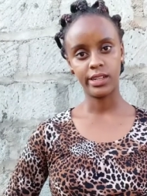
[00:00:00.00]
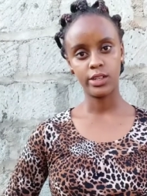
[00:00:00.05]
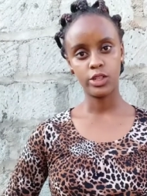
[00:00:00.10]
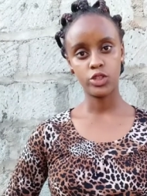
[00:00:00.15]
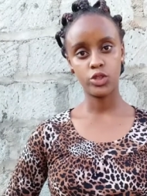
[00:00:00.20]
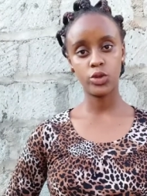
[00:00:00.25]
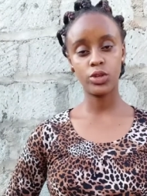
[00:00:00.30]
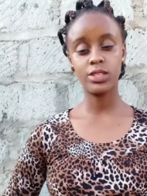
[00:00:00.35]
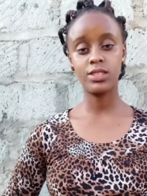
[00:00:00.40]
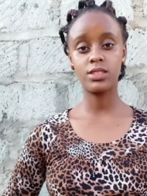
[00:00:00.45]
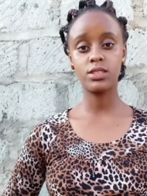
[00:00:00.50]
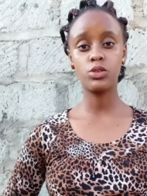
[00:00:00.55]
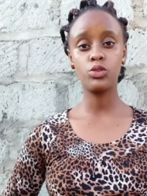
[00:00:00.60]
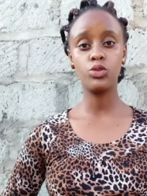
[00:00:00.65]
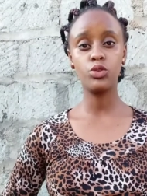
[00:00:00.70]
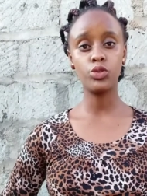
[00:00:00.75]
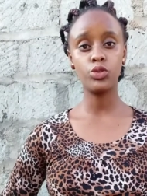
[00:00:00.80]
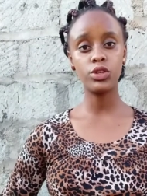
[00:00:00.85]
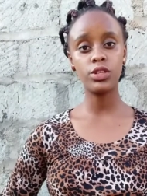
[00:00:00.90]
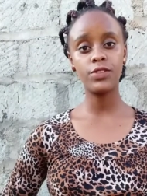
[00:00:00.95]
So it's
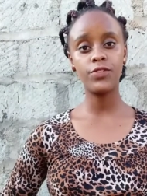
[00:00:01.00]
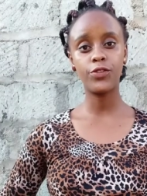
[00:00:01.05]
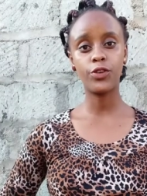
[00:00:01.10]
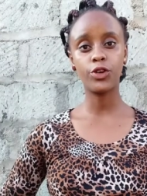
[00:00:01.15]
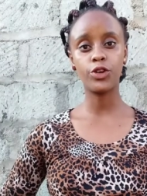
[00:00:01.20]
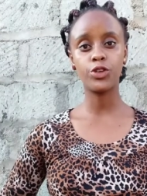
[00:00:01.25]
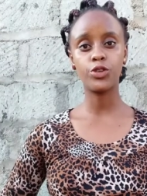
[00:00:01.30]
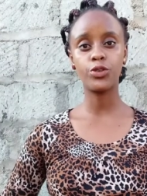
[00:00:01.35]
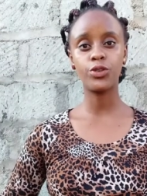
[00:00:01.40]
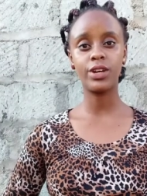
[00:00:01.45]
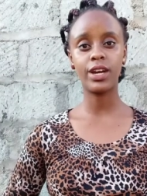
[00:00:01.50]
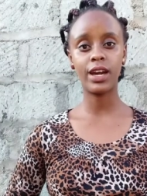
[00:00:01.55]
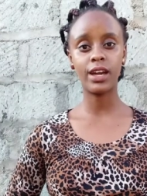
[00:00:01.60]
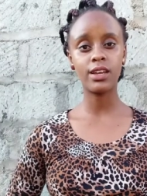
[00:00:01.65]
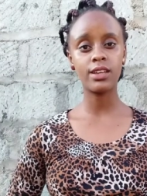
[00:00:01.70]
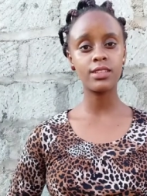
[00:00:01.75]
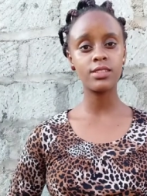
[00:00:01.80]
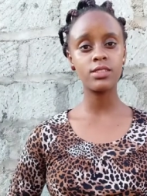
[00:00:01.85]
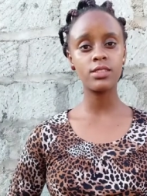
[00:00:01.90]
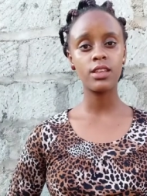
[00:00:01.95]
good for you
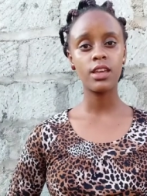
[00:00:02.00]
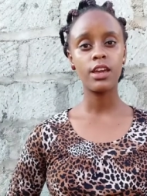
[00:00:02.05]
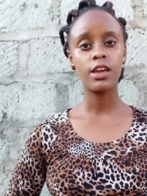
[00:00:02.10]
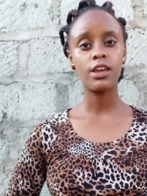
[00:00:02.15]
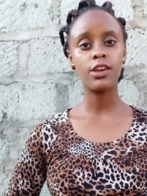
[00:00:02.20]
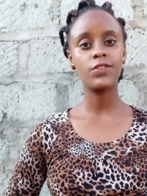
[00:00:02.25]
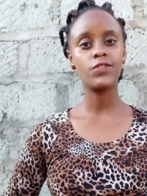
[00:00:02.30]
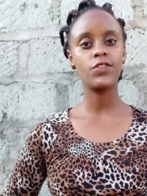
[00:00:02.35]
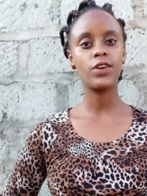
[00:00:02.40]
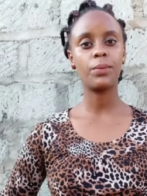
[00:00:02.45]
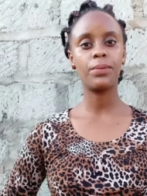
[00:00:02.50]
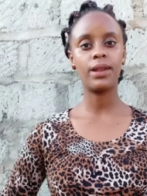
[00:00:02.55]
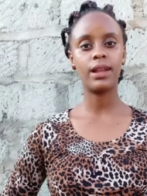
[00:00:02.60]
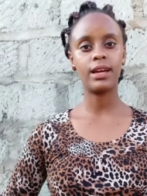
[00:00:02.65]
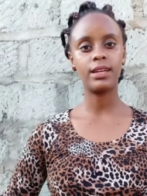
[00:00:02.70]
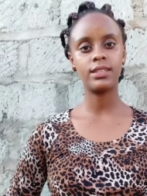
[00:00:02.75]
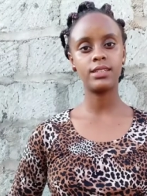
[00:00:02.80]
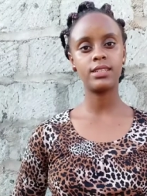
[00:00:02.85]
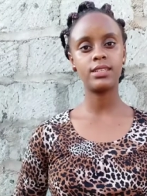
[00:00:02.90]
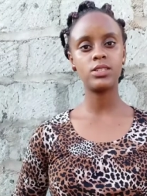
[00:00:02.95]
guys, if you're
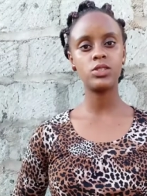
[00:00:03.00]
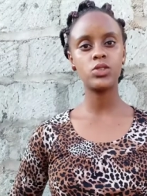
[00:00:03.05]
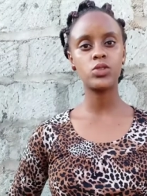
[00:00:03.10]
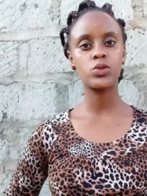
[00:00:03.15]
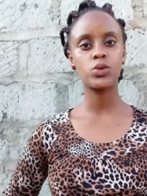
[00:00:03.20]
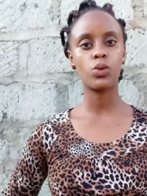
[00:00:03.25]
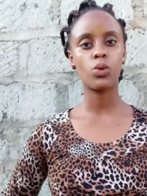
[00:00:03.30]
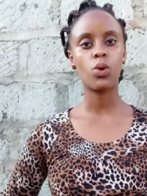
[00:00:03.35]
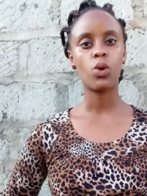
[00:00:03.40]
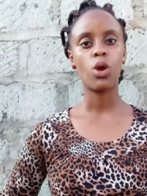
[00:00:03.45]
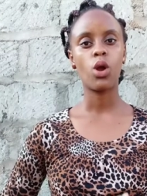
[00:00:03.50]
planning to